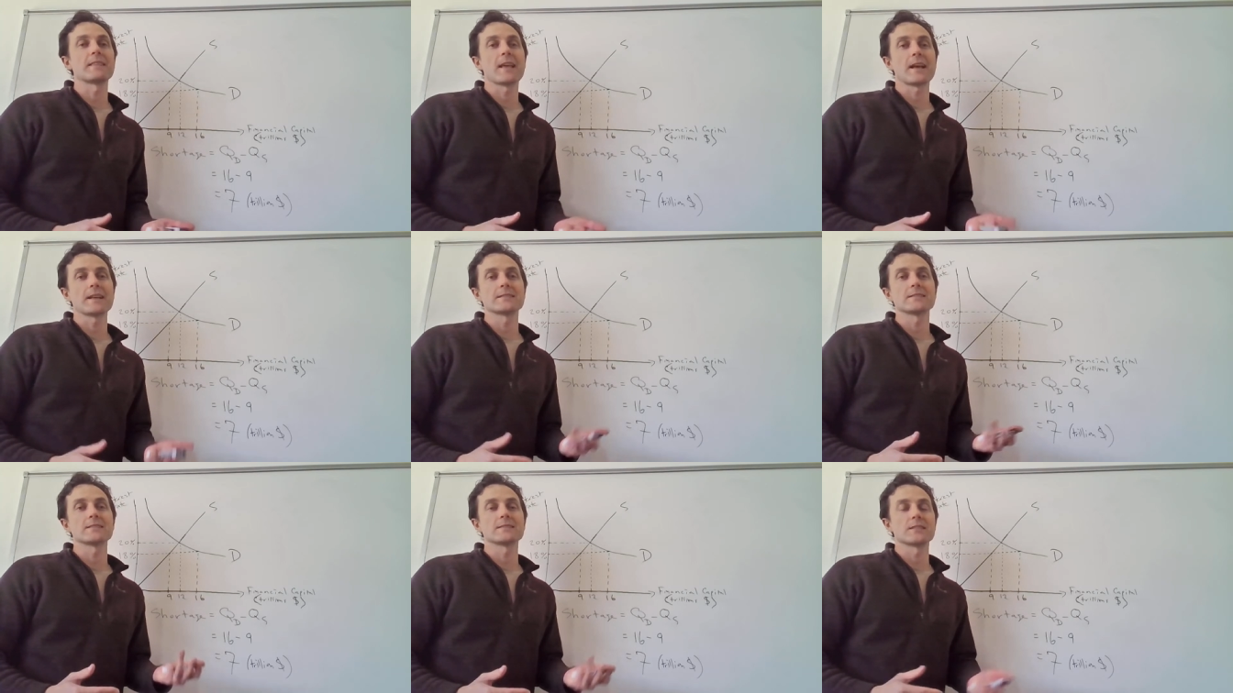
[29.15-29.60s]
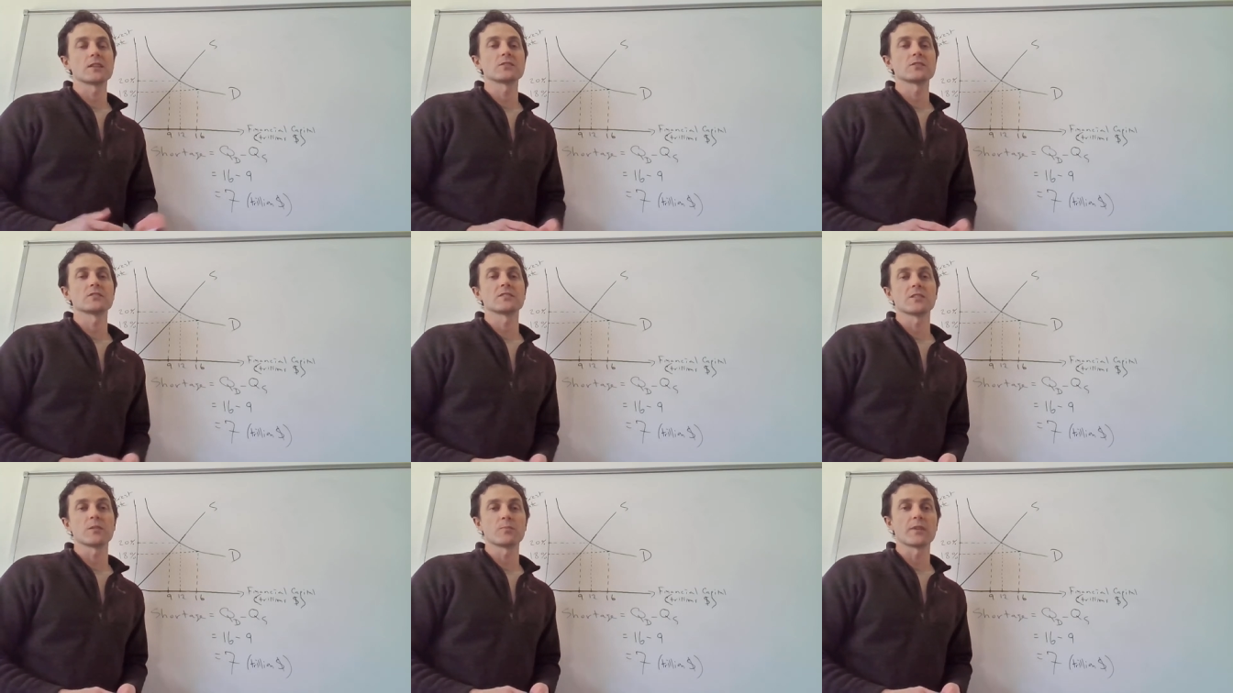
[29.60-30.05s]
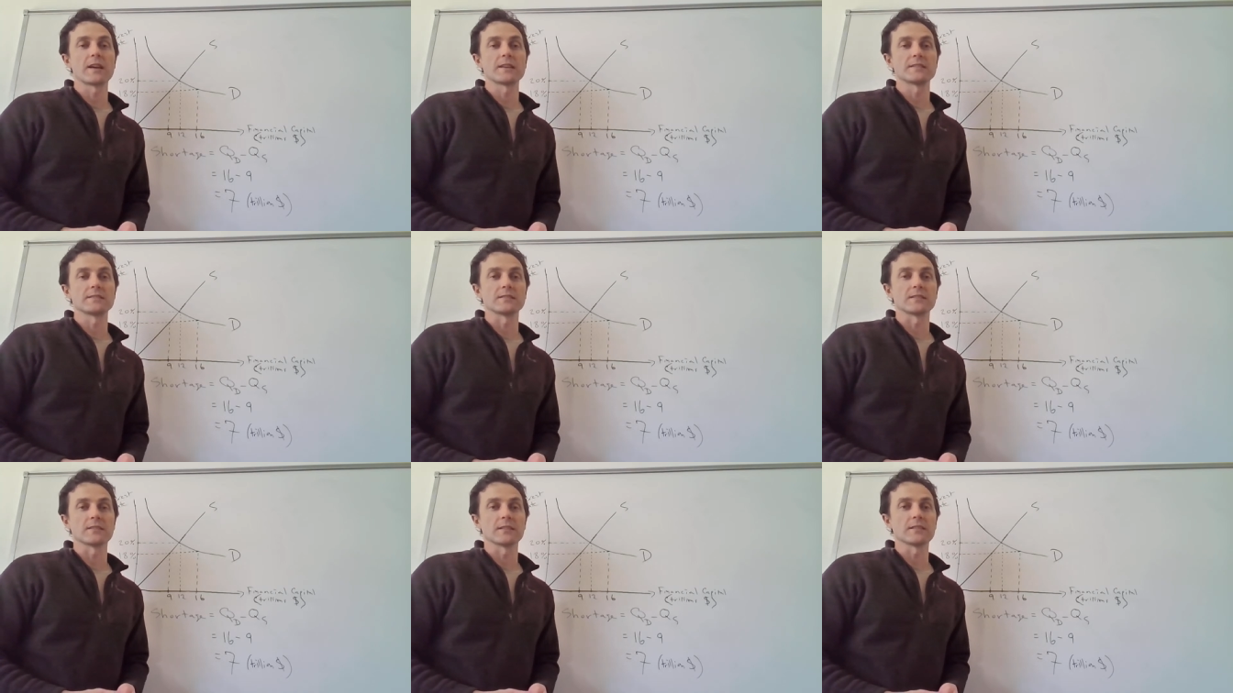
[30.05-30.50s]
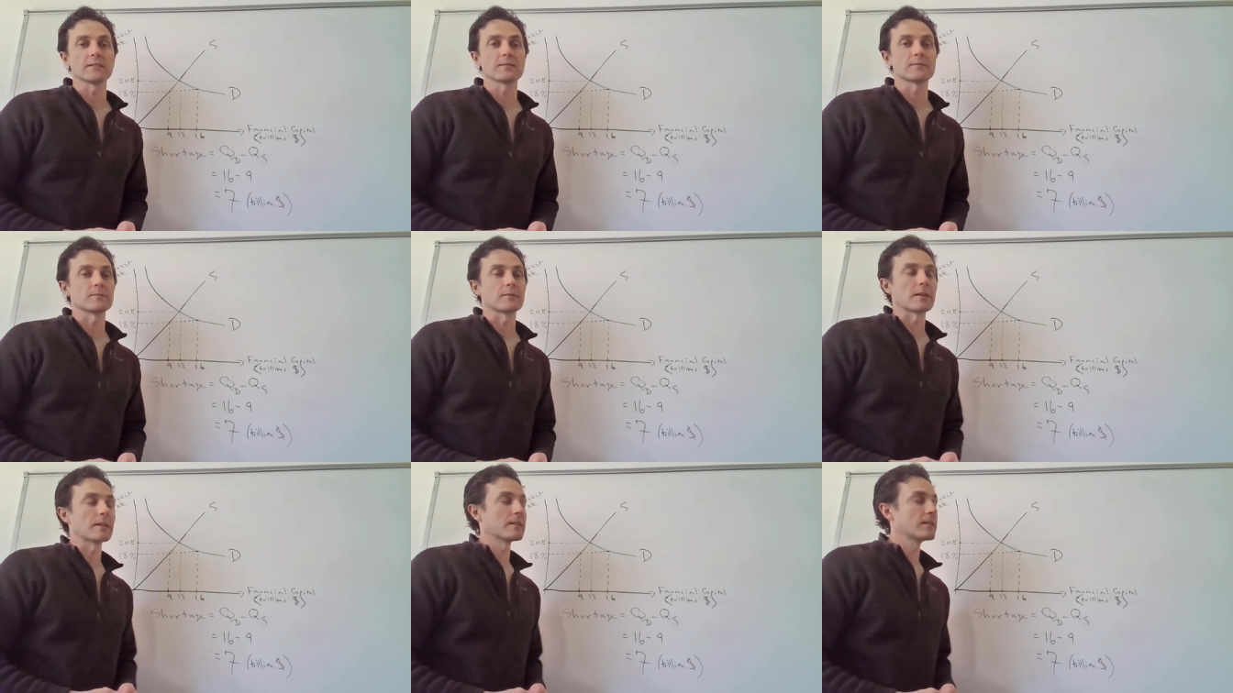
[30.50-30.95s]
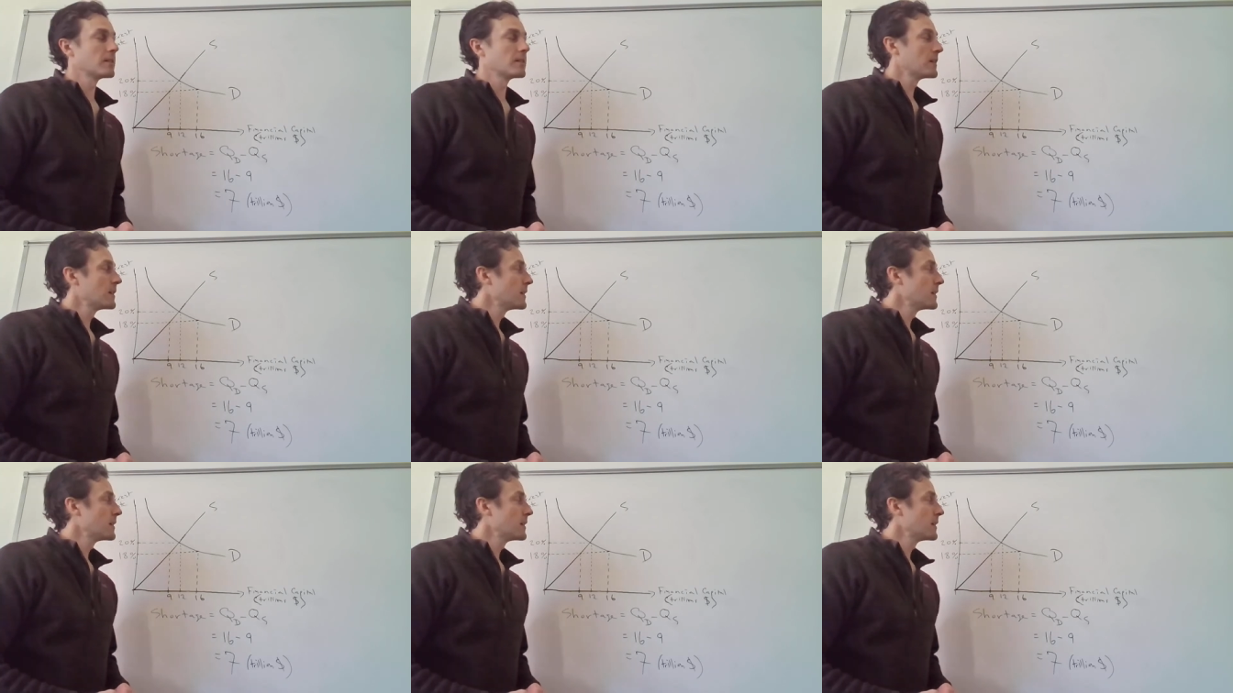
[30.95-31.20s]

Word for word: that's essentially a price ceiling, right?